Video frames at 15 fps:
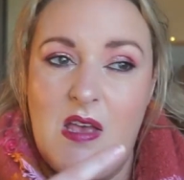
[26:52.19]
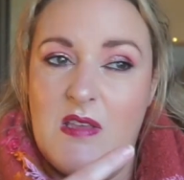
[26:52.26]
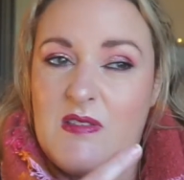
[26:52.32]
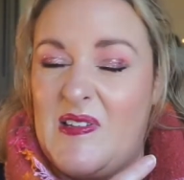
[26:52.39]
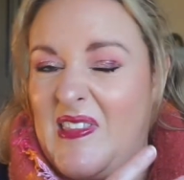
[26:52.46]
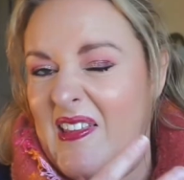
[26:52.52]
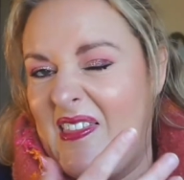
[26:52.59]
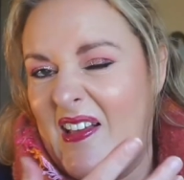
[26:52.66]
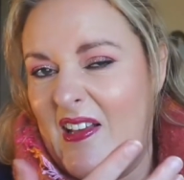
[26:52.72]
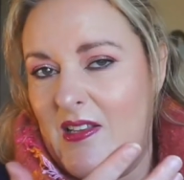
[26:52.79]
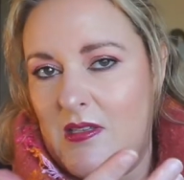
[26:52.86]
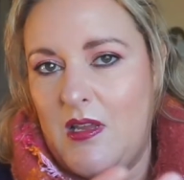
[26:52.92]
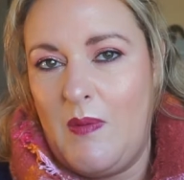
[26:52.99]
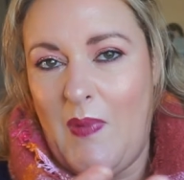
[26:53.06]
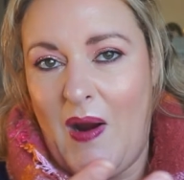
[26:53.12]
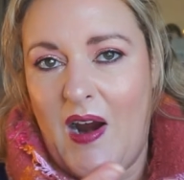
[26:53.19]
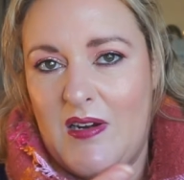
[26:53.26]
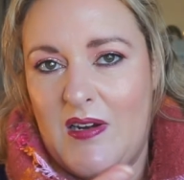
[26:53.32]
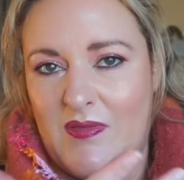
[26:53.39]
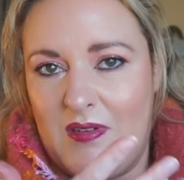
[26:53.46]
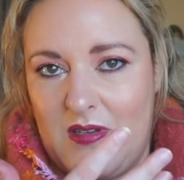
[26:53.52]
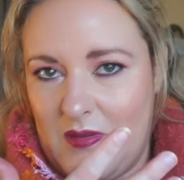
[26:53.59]
So I think that's a
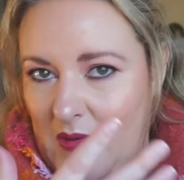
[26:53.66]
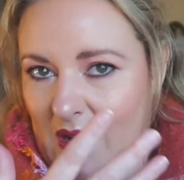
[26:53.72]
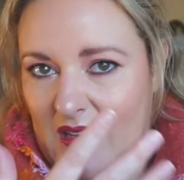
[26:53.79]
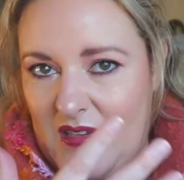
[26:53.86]
part of it as well.